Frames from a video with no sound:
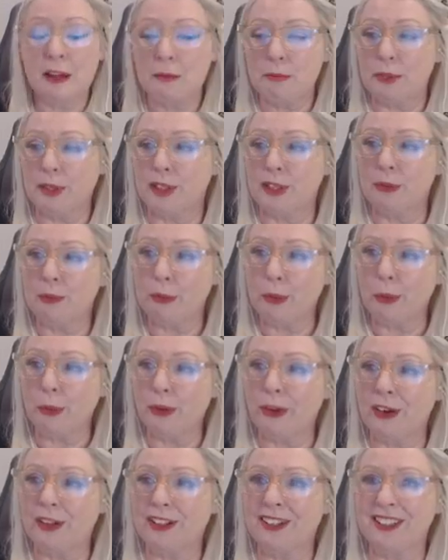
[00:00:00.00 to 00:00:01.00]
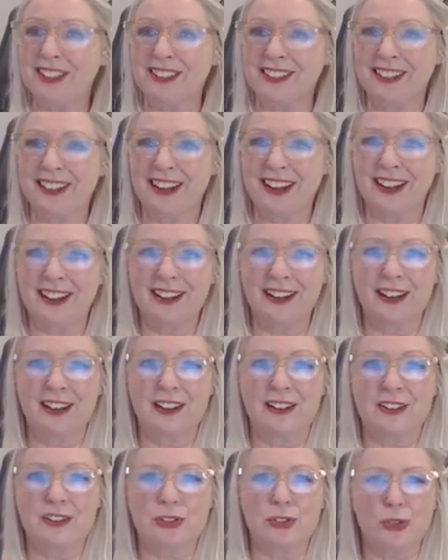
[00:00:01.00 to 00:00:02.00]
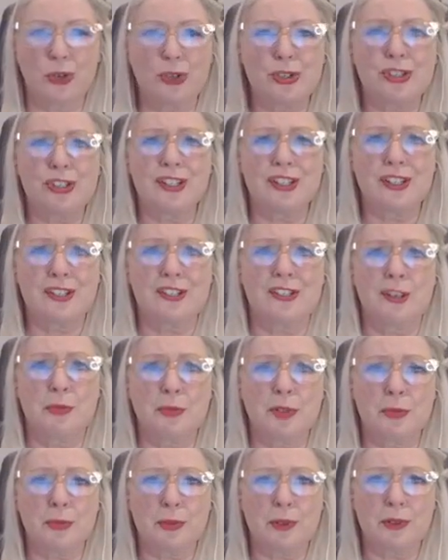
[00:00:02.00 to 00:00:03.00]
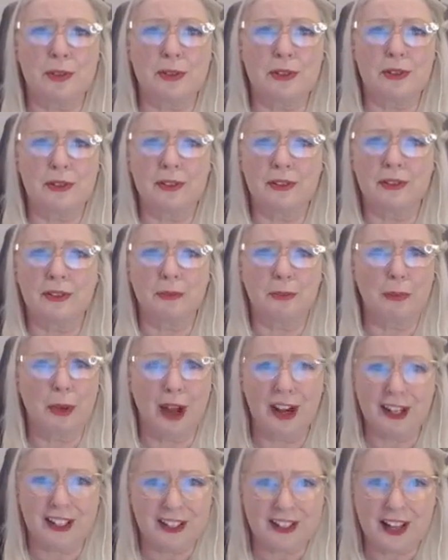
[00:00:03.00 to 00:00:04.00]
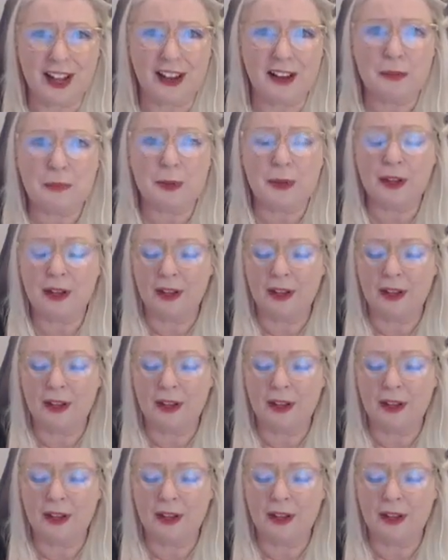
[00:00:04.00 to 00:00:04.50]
being born in a socially acceptable body type,